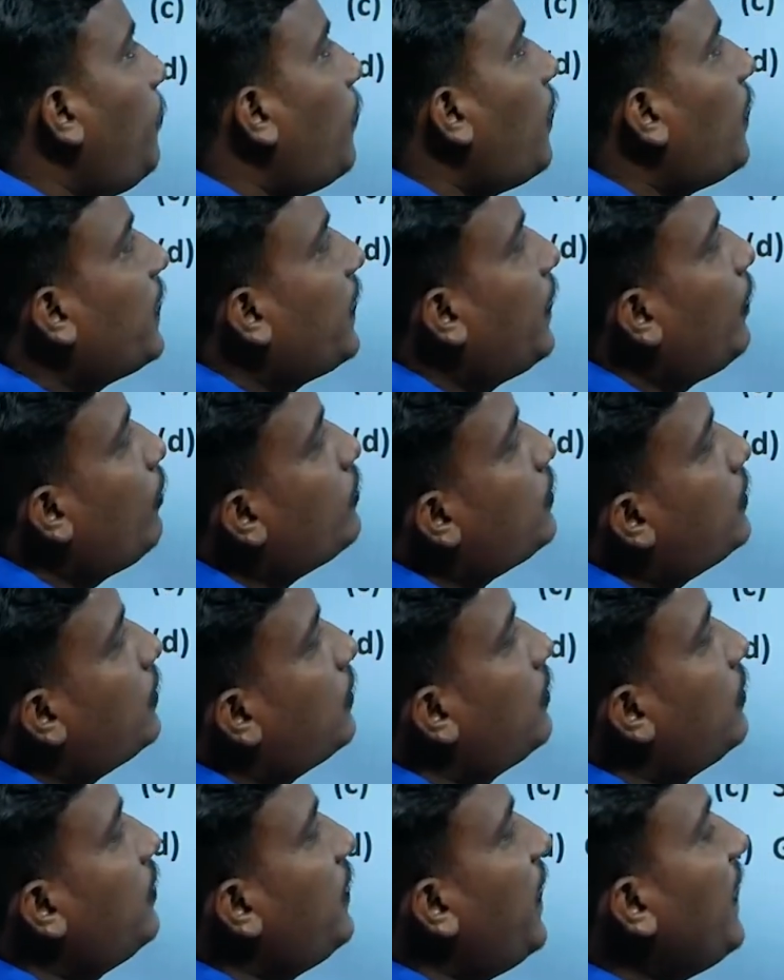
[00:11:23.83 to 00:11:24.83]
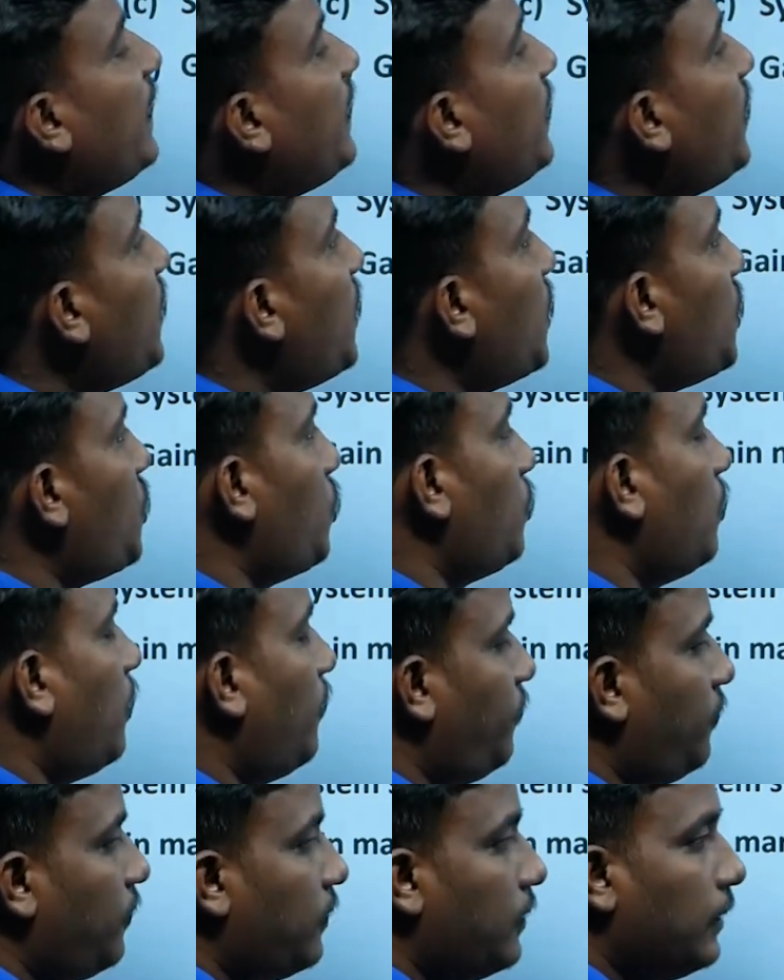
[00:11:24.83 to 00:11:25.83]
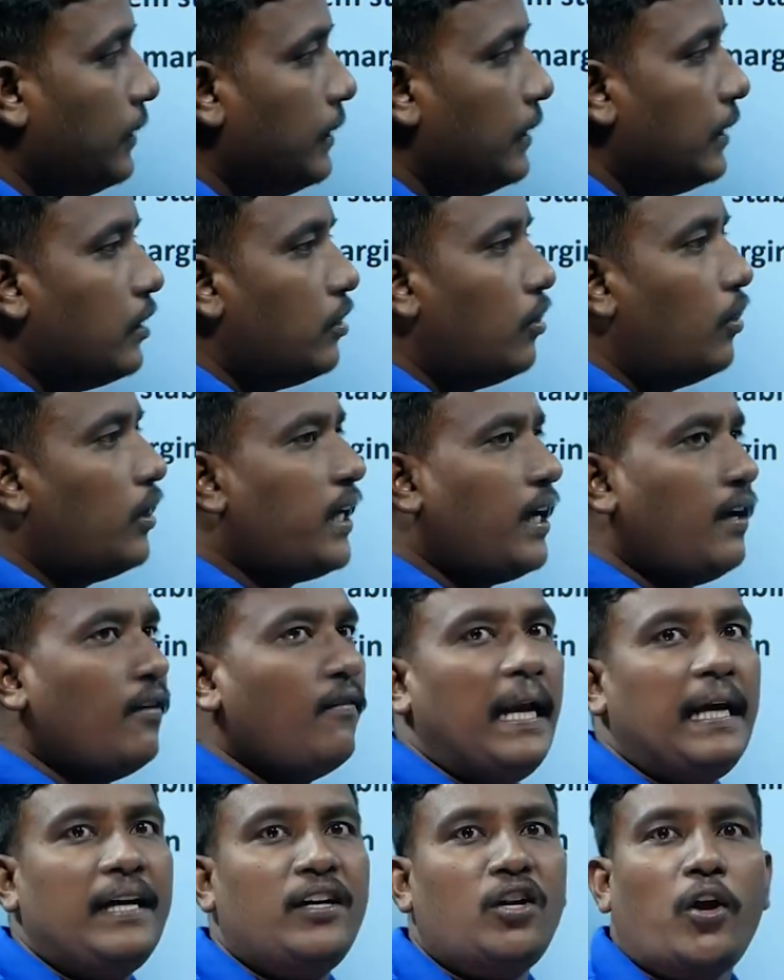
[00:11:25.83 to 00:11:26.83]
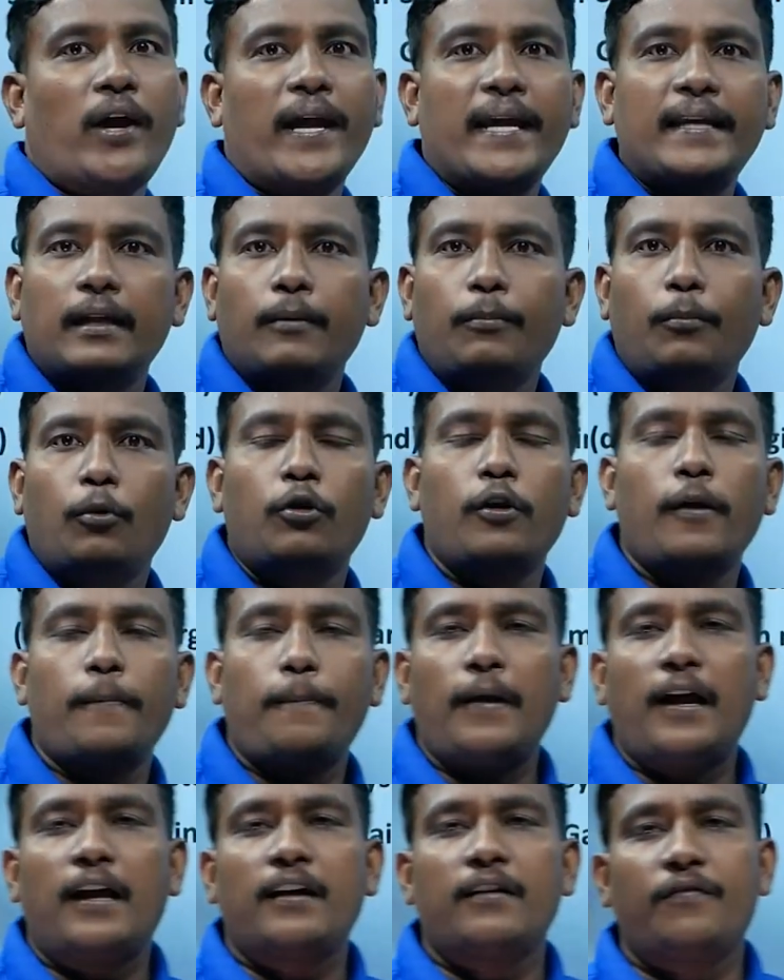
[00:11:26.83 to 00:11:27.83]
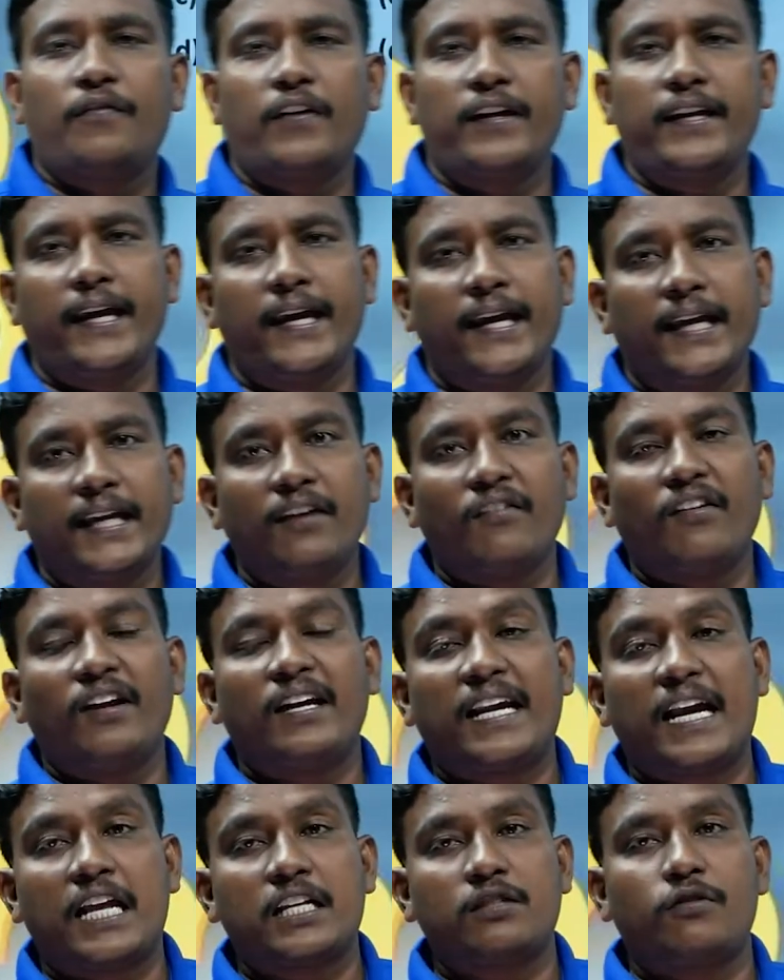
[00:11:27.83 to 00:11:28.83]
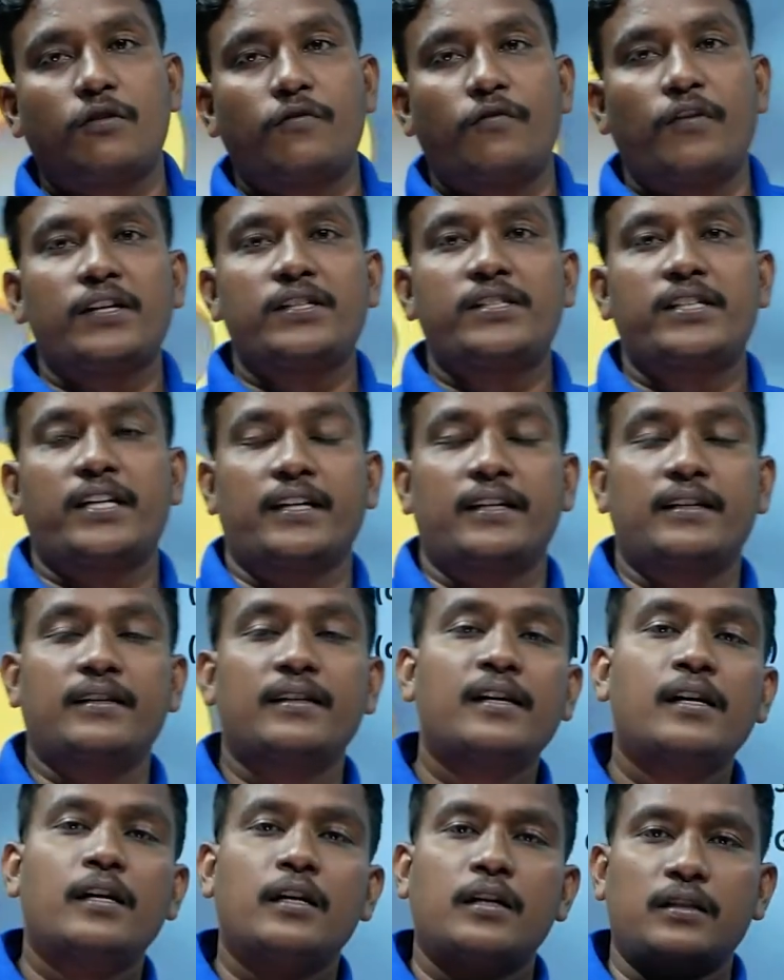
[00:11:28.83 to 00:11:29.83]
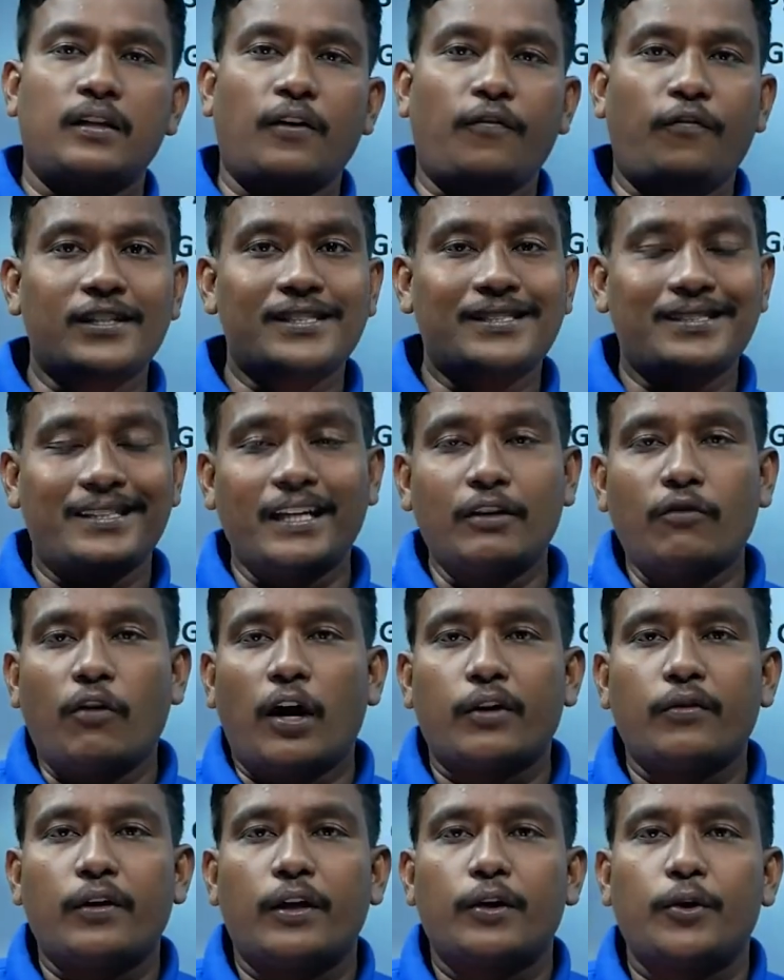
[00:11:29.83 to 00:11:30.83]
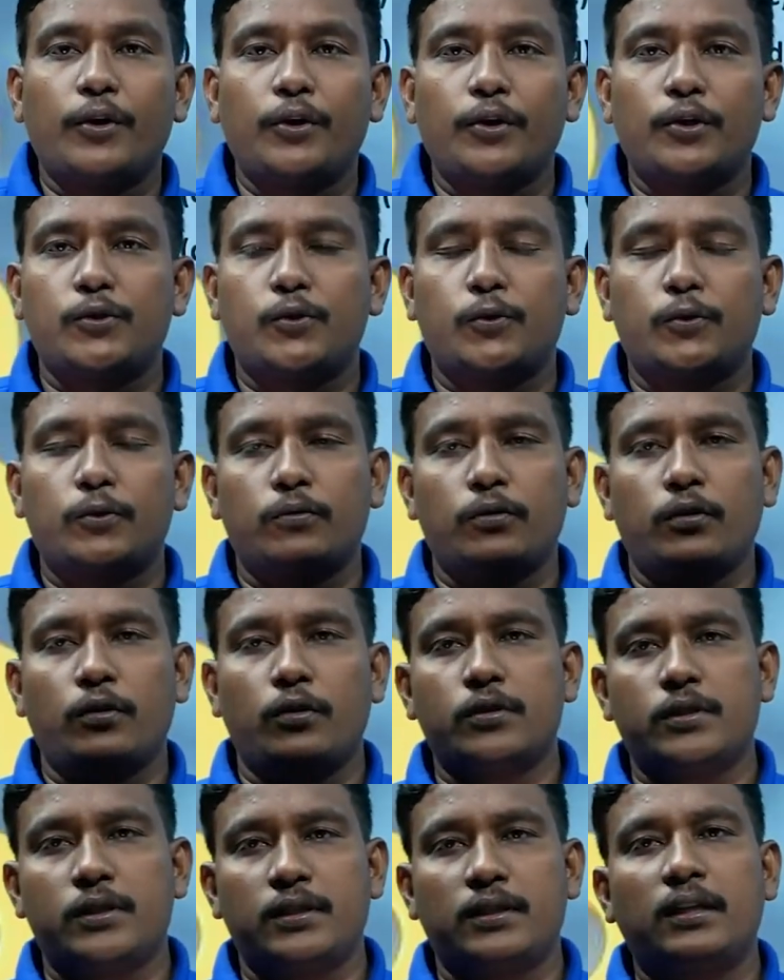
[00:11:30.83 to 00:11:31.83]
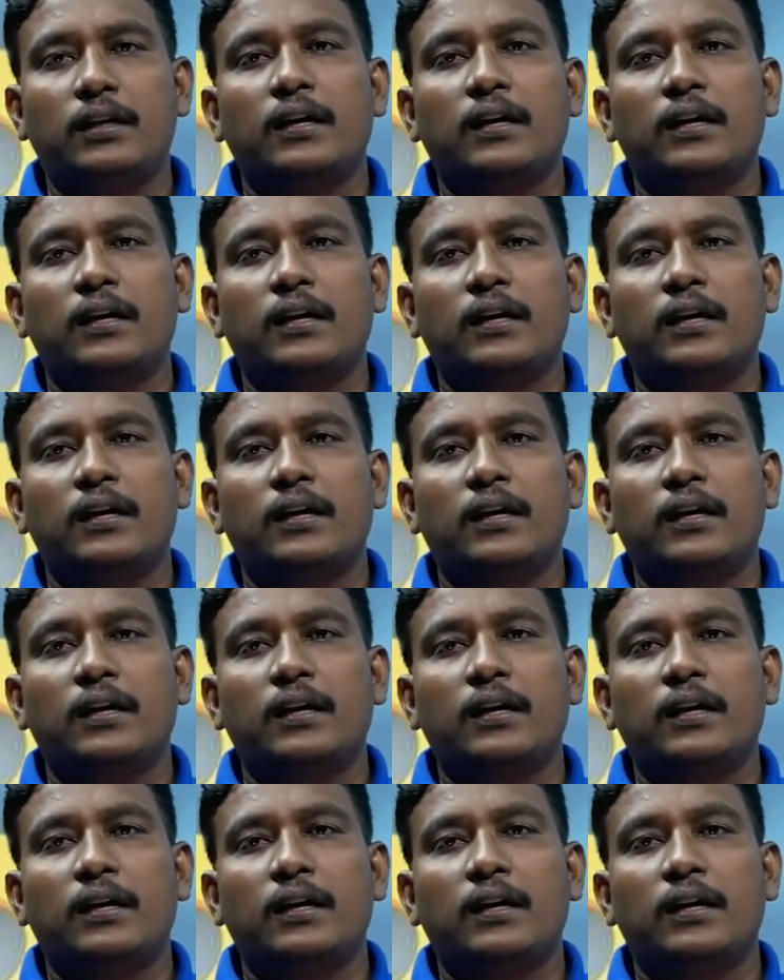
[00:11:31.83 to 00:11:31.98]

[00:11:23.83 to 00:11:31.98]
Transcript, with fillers: plot gives an indication of. Okay, while drawing the Bode plot for a given transfer function, the first thing what we are going to use